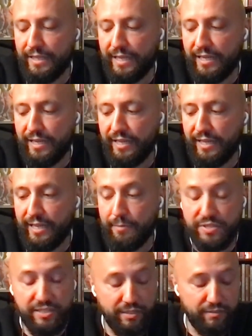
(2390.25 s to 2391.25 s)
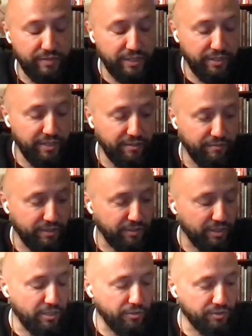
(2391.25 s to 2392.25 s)
I'm still very,
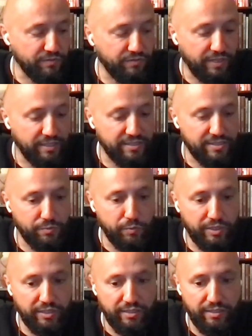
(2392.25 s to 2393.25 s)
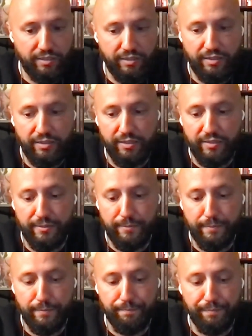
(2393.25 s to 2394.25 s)
very close friends with
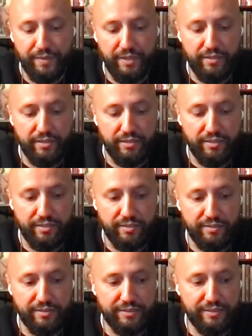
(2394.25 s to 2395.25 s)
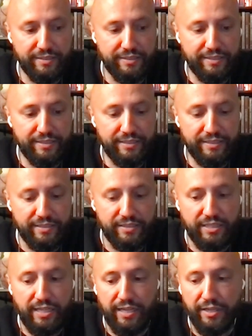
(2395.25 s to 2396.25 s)
the
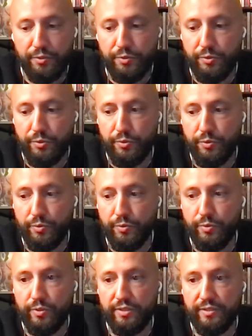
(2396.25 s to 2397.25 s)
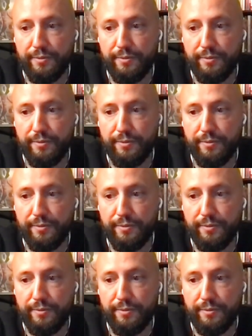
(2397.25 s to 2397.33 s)
guy who